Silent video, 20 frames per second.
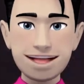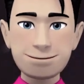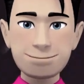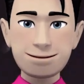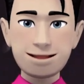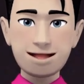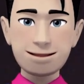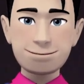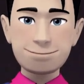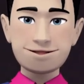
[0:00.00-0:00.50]
as
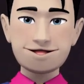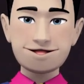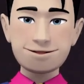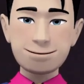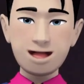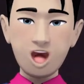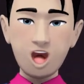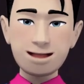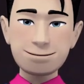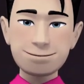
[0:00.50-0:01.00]
soon as
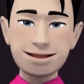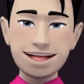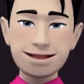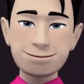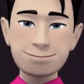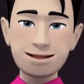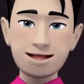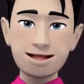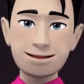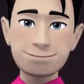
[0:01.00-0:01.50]
they got out
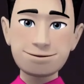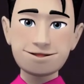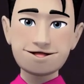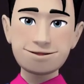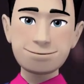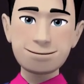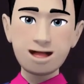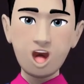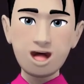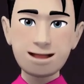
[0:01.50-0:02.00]
of bed.
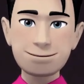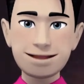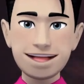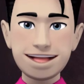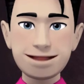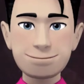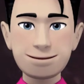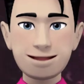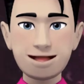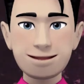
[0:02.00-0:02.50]

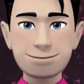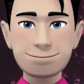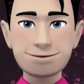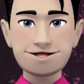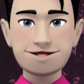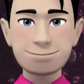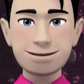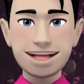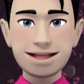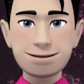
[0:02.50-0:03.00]
Actually,
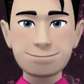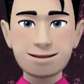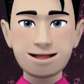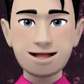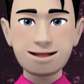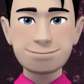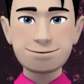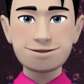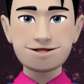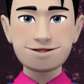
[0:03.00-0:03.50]
I had to
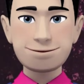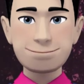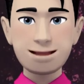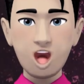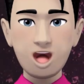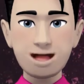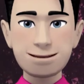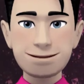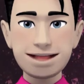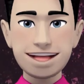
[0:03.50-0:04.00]
somehow
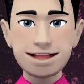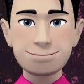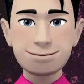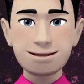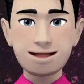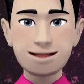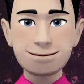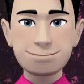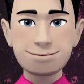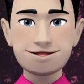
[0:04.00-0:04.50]
become
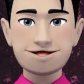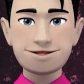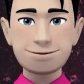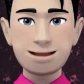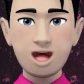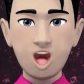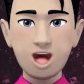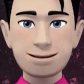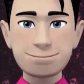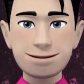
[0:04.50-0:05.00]
a part
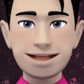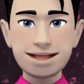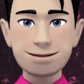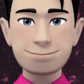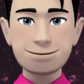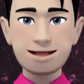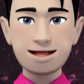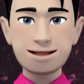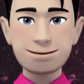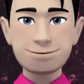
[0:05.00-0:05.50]
of their
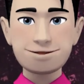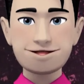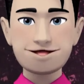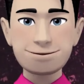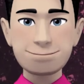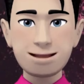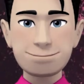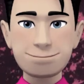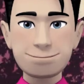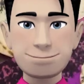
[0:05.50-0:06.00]
morning routine.